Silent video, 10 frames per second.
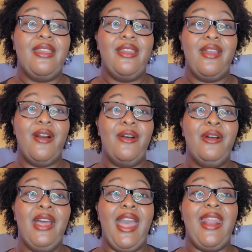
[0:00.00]
you know,
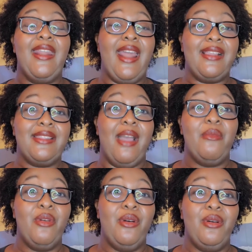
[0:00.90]
and then next
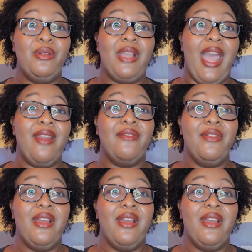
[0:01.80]
time we'll kind of